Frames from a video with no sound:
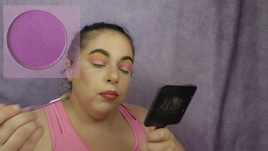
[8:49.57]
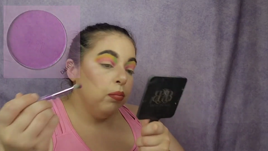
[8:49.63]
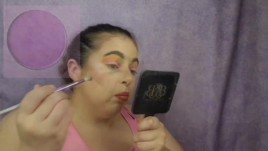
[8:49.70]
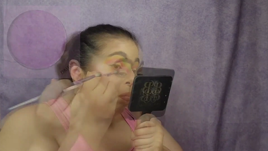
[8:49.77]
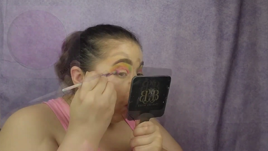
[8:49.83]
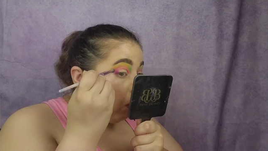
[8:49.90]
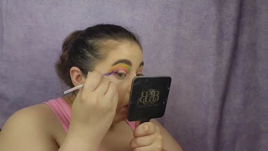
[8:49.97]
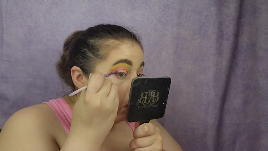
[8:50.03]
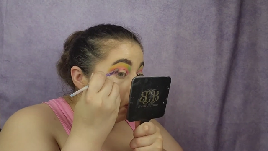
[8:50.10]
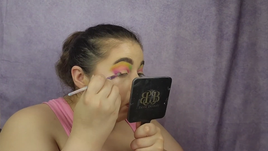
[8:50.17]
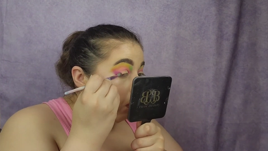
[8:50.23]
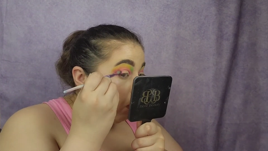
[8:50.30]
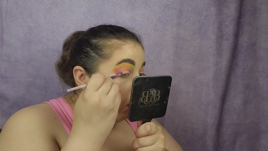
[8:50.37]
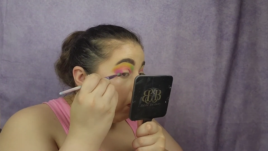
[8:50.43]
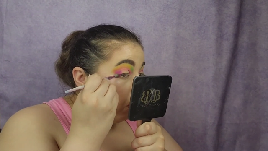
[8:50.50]

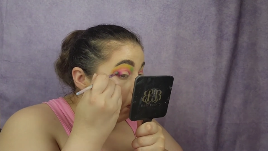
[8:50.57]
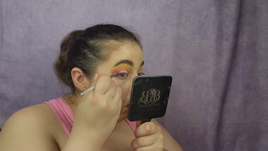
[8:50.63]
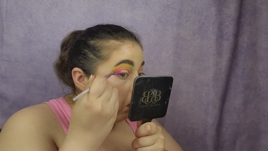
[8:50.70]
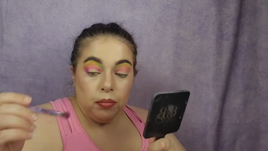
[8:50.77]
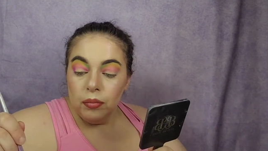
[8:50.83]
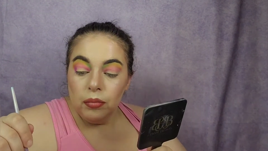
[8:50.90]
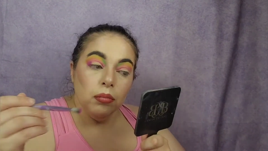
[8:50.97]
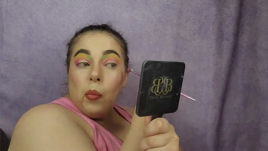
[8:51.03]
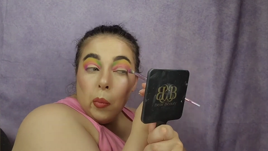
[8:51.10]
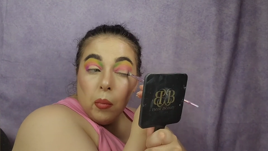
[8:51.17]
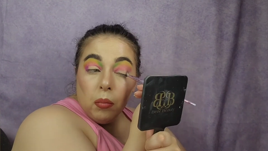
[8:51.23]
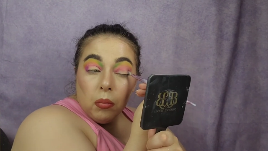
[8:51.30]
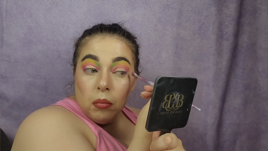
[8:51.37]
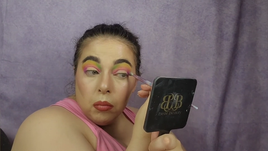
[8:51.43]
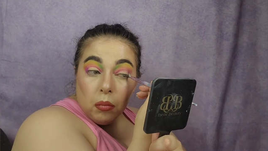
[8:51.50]

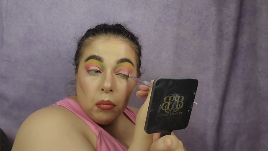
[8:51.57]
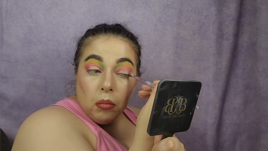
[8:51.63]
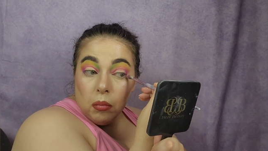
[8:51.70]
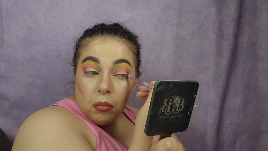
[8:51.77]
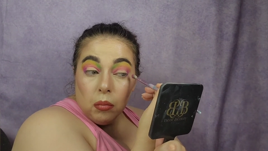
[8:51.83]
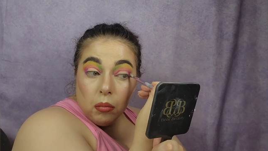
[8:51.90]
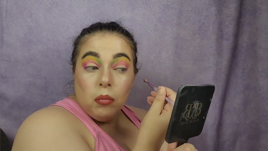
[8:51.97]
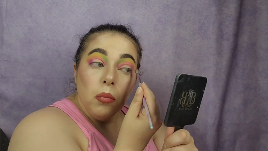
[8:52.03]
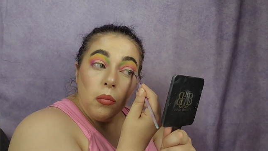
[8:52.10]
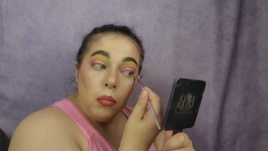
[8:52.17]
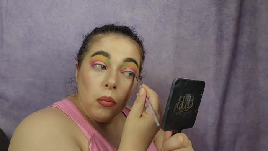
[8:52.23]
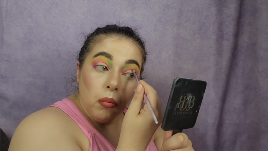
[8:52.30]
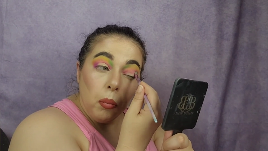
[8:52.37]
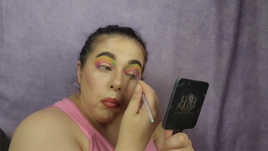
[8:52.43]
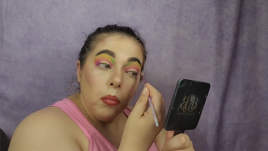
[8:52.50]

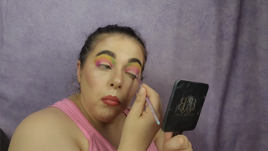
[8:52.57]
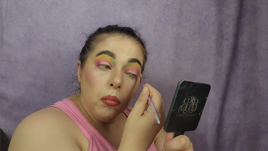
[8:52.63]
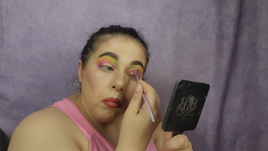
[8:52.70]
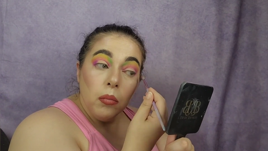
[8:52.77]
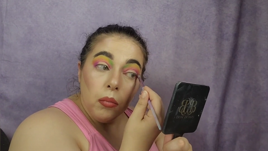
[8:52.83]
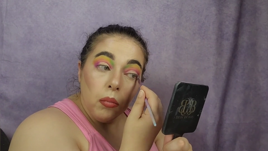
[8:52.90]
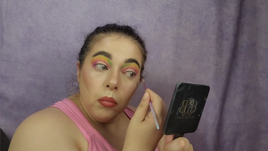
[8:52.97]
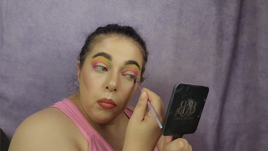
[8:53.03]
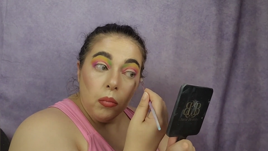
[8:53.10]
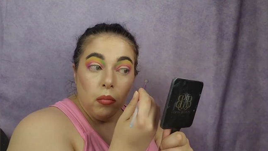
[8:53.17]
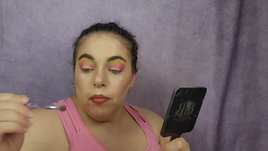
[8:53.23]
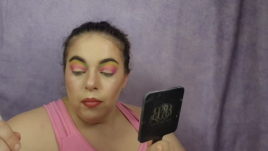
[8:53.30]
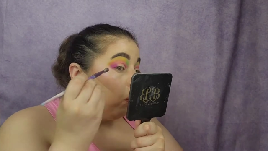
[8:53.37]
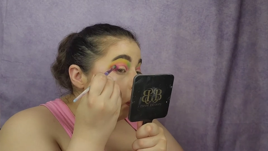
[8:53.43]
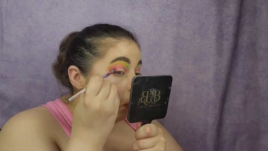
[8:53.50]
(silence)